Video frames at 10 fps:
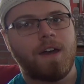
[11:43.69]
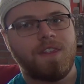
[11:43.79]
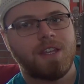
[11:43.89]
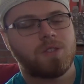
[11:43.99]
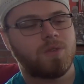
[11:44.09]

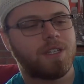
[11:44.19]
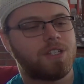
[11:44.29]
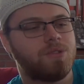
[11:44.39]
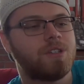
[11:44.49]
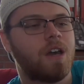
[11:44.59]
This will
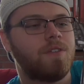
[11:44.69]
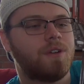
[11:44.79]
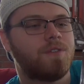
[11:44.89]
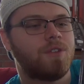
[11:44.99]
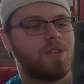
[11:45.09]
get you
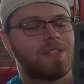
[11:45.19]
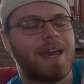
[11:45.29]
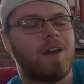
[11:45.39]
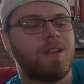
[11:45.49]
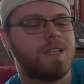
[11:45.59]
covered for those
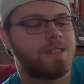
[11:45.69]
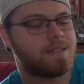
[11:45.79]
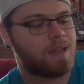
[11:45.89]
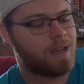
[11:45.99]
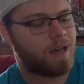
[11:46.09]
outlets